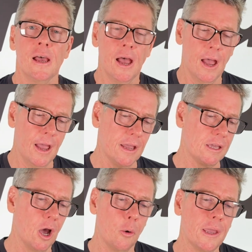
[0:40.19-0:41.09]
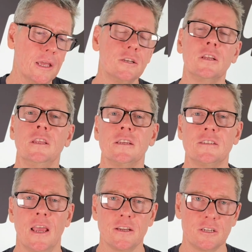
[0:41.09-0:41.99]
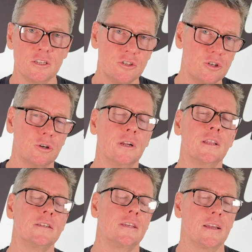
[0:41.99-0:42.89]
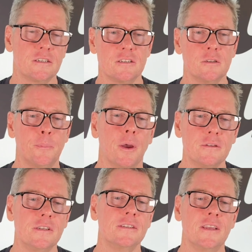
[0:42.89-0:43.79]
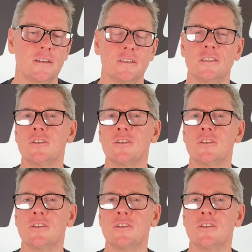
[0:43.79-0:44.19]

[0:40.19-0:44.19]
uh, going into these sessions, during these sessions, and post these sessions.